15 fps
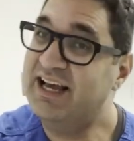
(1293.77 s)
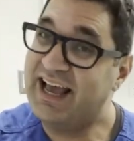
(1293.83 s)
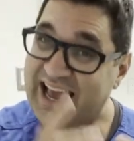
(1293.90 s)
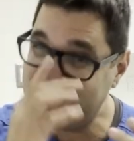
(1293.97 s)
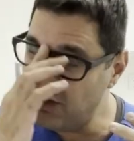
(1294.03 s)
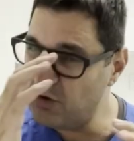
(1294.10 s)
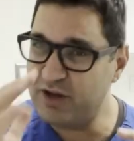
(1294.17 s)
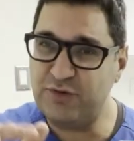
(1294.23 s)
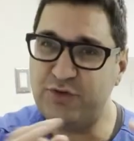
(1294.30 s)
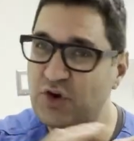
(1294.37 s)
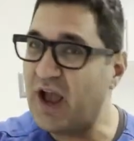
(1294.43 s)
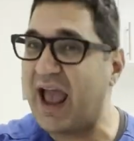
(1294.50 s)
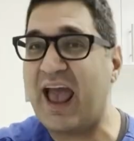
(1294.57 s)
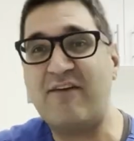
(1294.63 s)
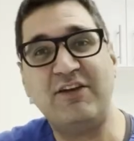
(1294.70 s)
And you, if you
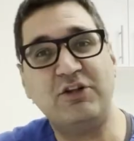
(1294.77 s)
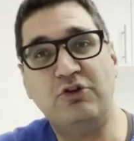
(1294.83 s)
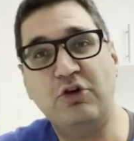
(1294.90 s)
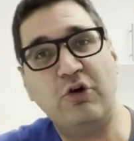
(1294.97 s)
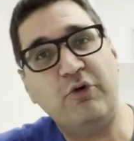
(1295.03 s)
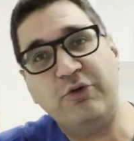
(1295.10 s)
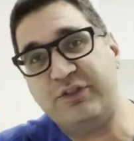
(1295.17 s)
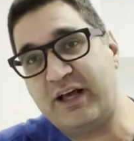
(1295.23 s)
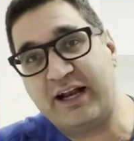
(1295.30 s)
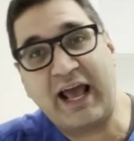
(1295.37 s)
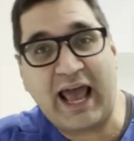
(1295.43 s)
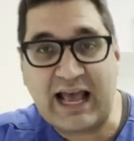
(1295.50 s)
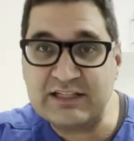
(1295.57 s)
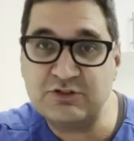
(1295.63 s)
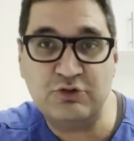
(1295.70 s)
have a tooth that
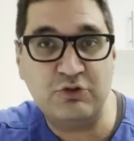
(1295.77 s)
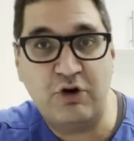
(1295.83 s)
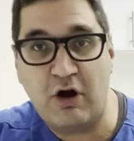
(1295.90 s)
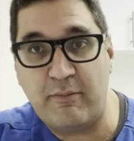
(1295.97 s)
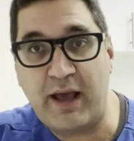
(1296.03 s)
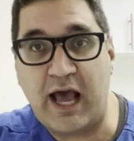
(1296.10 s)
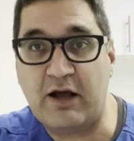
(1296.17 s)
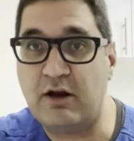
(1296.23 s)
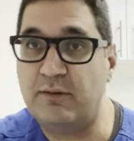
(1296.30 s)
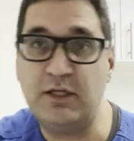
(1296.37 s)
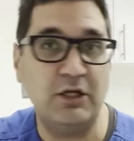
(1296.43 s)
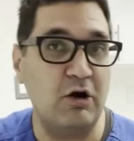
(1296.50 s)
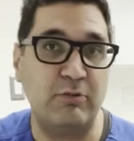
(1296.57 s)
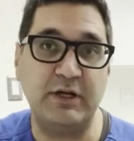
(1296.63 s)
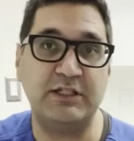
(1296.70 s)
has to come out, I
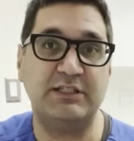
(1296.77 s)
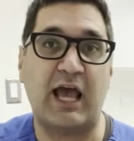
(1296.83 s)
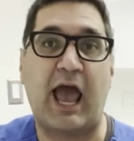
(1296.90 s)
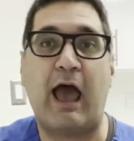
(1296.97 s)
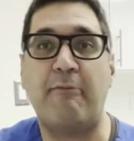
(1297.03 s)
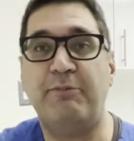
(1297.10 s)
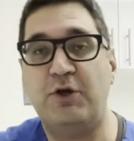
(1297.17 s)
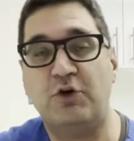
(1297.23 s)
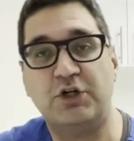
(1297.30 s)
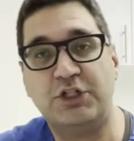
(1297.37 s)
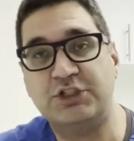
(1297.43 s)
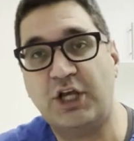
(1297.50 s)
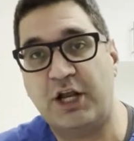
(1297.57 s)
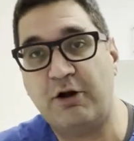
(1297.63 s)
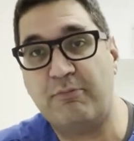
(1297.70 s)
mean, nobody's happy or
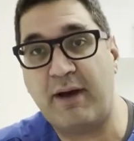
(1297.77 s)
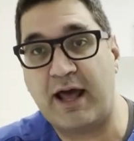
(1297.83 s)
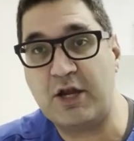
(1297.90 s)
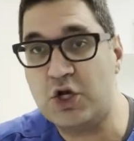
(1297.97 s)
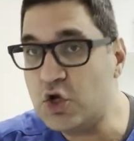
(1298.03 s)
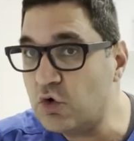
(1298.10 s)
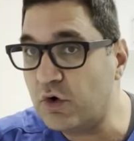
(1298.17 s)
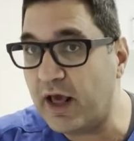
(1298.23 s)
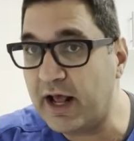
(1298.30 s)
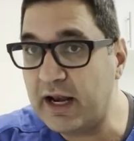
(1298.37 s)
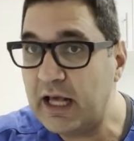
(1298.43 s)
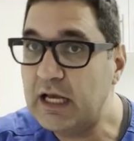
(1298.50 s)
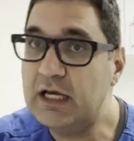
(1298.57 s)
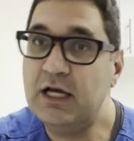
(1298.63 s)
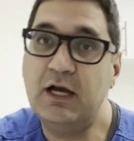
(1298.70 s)
excited about doing it,
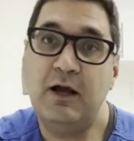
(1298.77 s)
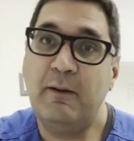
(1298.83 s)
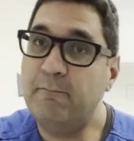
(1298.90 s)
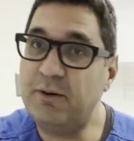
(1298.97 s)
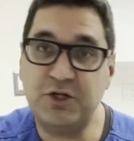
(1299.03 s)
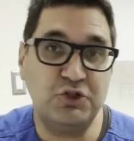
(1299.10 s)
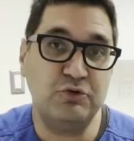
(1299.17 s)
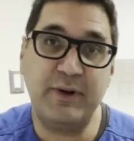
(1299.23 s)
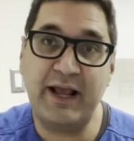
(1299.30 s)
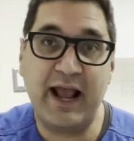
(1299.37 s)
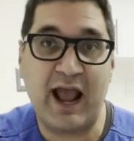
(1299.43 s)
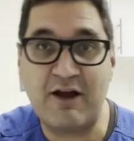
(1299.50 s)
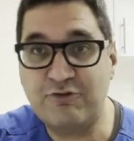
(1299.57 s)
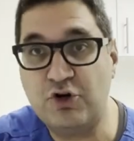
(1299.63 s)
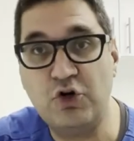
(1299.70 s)
but you may
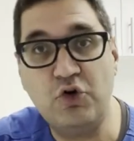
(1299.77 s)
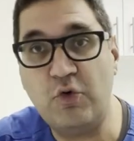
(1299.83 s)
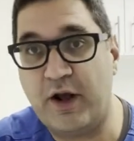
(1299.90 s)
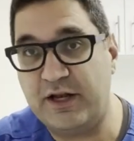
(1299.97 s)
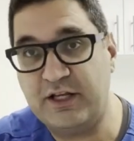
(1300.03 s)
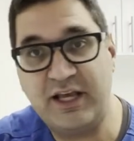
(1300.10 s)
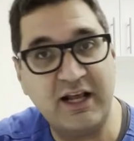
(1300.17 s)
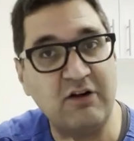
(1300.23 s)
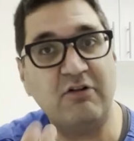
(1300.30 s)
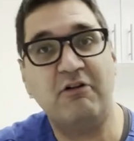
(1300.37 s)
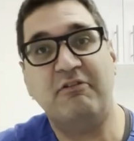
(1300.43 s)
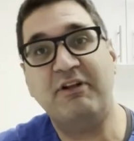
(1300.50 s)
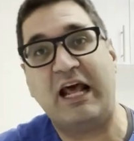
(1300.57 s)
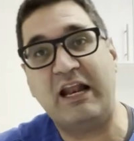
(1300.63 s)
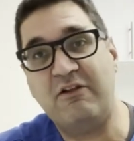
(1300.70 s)
have to do it. Get rid
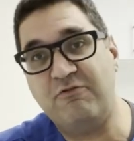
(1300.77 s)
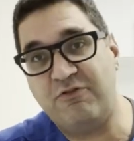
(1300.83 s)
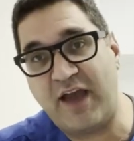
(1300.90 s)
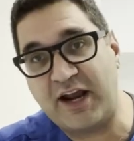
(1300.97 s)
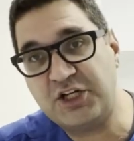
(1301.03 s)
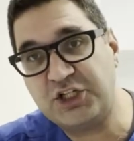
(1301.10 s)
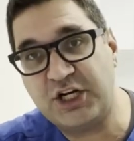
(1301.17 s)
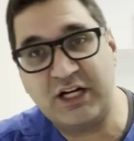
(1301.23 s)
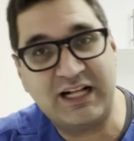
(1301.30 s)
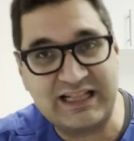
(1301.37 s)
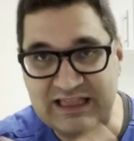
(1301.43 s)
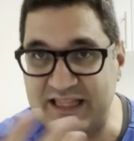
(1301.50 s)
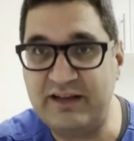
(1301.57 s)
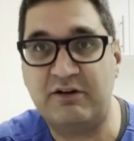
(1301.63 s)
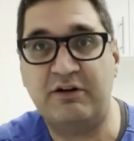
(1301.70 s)
of that infection,
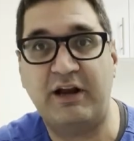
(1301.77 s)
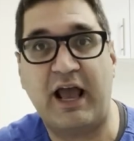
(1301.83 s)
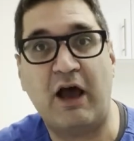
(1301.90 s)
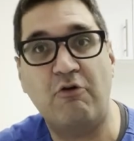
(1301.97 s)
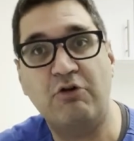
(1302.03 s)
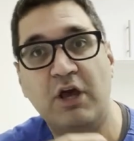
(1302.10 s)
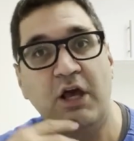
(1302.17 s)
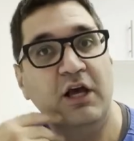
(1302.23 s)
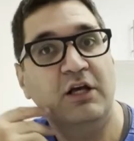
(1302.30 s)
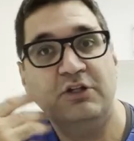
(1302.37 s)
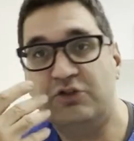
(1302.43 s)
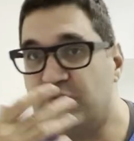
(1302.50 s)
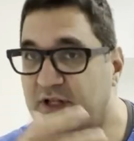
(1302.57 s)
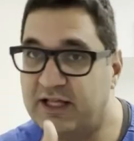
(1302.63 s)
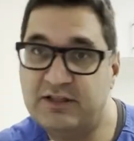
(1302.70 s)
clear it out,
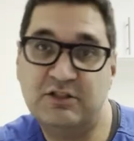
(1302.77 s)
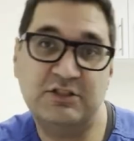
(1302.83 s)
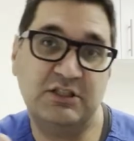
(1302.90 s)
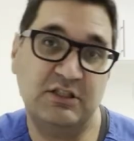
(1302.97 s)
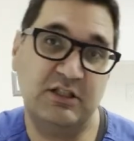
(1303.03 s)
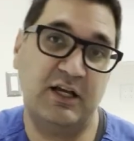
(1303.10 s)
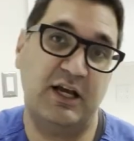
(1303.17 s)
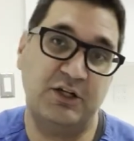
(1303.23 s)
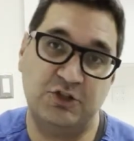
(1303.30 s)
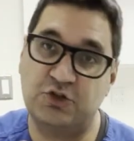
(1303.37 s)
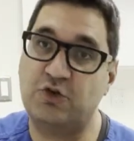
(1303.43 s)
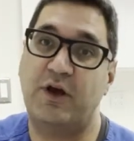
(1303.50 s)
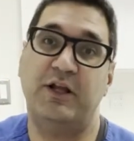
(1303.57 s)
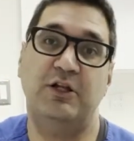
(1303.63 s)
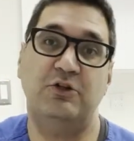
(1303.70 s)
so that it doesn't
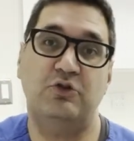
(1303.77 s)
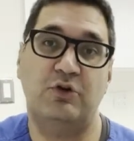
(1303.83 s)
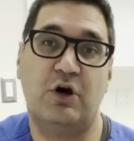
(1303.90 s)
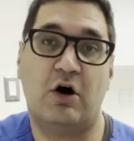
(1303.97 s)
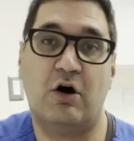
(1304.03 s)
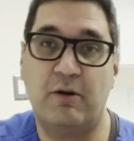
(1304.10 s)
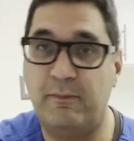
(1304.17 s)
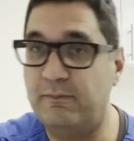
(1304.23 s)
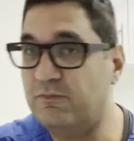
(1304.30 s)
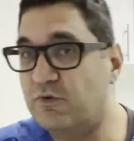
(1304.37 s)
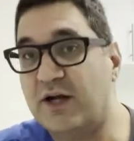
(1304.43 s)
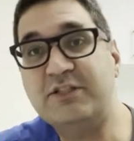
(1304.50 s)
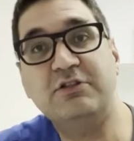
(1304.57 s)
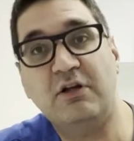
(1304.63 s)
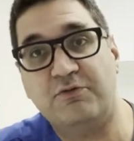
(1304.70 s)
drain into the
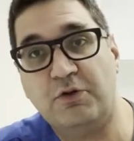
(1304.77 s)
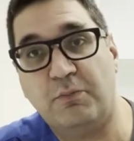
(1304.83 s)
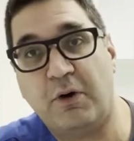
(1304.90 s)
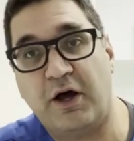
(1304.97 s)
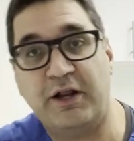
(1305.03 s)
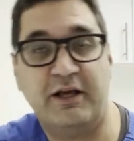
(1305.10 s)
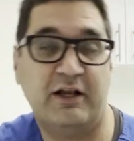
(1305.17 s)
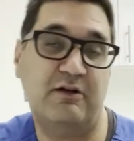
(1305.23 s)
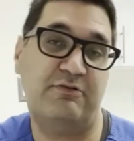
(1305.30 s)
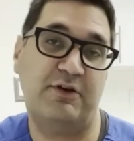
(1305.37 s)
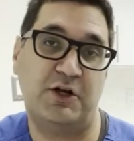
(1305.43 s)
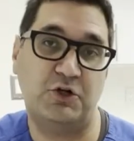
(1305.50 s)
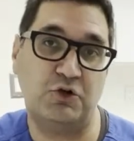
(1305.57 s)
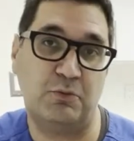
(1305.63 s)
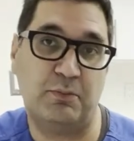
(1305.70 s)
rest of the body and
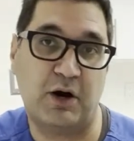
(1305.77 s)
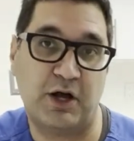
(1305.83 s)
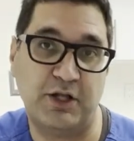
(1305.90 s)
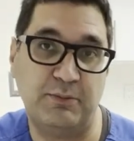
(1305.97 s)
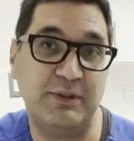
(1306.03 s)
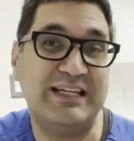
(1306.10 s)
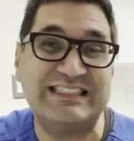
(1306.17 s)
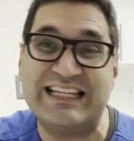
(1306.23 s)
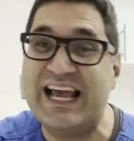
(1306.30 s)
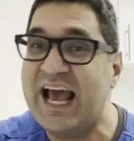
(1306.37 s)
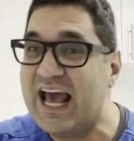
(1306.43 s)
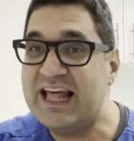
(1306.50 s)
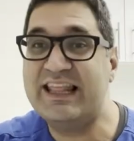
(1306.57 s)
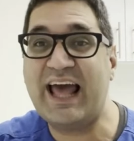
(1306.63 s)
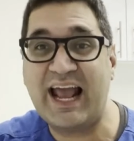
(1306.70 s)
affect your body because
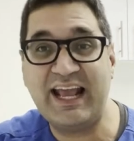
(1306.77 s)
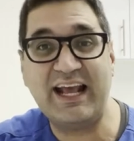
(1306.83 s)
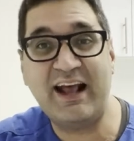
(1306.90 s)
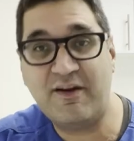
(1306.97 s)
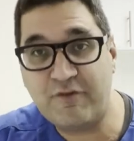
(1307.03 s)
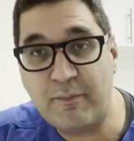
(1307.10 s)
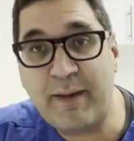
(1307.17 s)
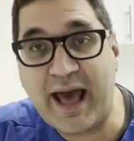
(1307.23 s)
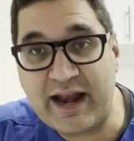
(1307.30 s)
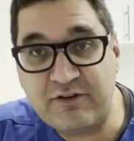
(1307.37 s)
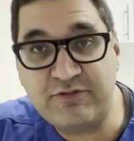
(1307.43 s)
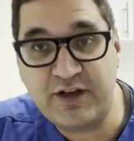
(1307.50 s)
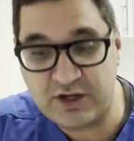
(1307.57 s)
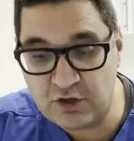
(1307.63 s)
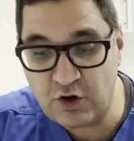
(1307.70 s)
that can have a bad
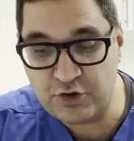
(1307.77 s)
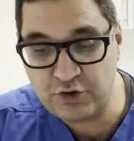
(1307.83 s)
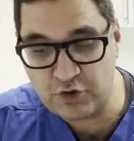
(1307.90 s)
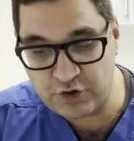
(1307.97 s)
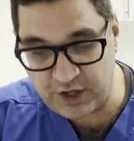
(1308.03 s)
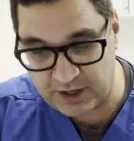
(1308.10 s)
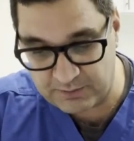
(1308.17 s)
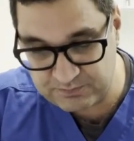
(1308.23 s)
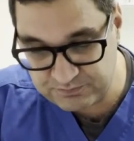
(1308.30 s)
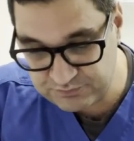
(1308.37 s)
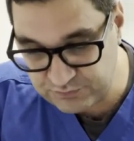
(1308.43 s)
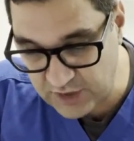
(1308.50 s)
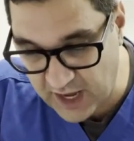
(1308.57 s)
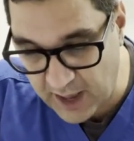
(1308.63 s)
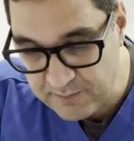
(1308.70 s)
effect on your kid,
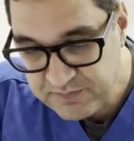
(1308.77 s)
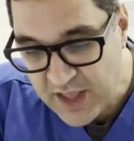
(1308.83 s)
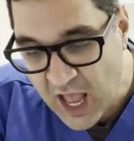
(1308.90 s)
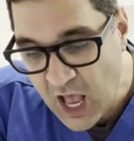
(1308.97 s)
okay?